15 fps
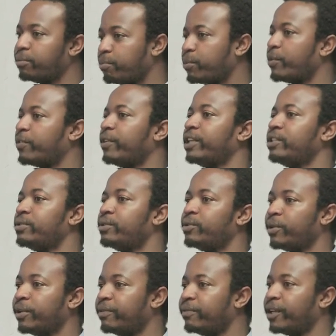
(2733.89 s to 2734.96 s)
provided
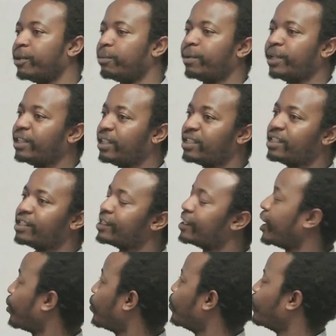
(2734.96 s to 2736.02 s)
to a developer, this is
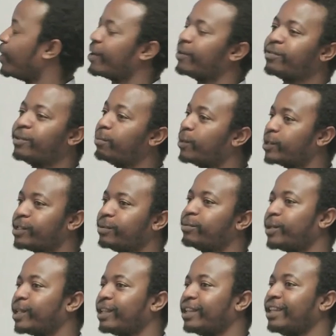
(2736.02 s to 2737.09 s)
like one of the most
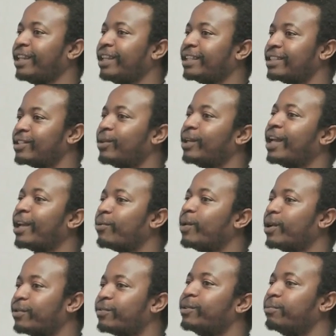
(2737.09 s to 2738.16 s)
important things, or like
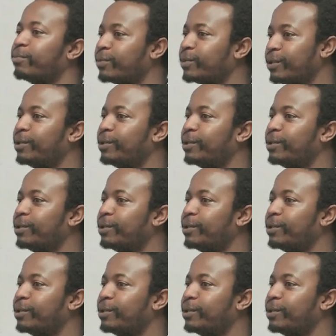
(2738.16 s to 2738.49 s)
one of the